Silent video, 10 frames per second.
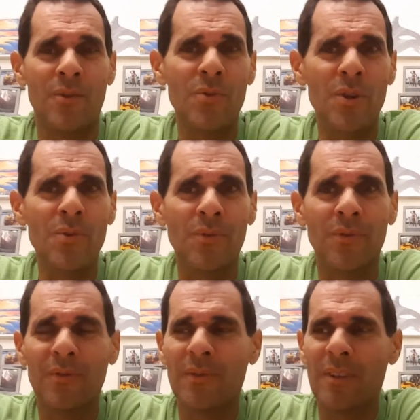Who knew?
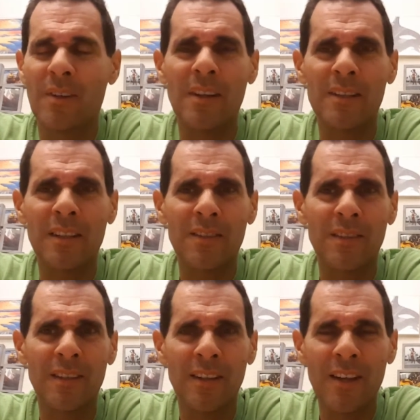I mean, such
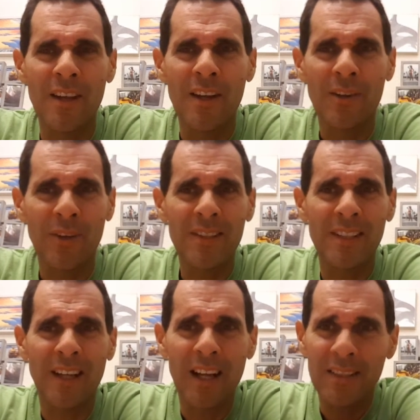a crazy
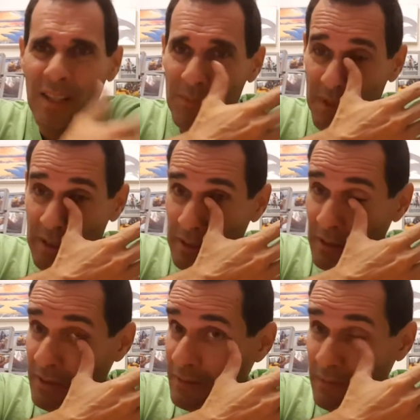concept and
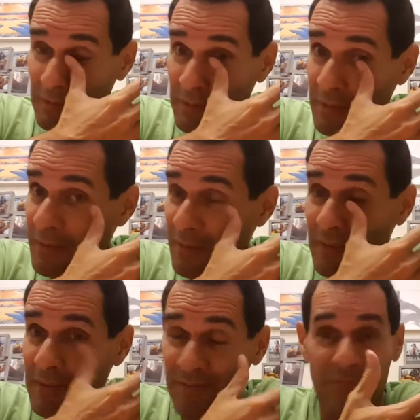
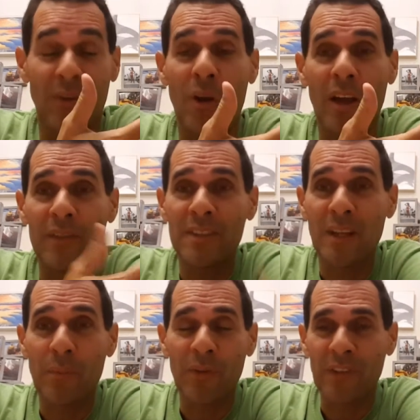obviously
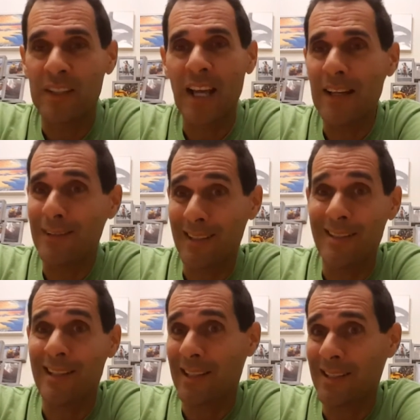a perfect title, The
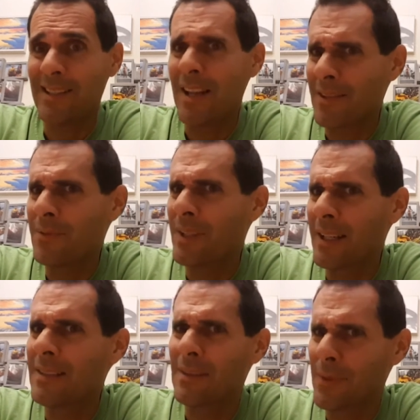Sixth Sense. We
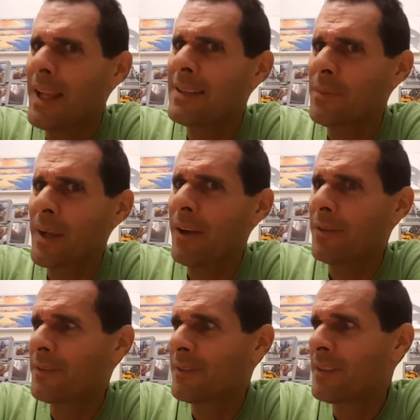got to see what that's
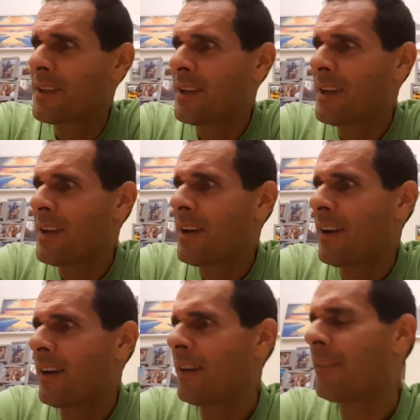about.
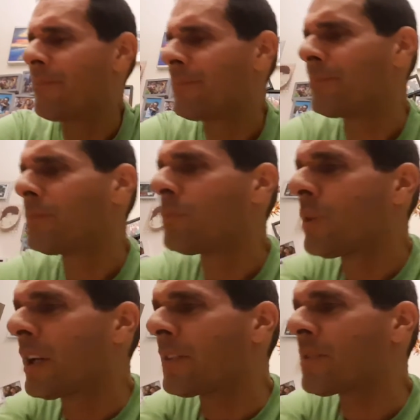Um,
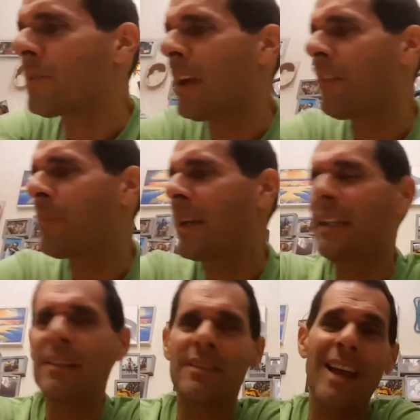what else do I have on my
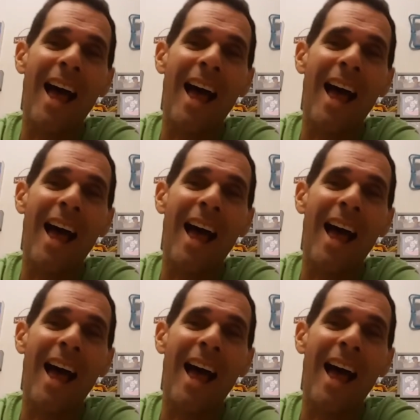list?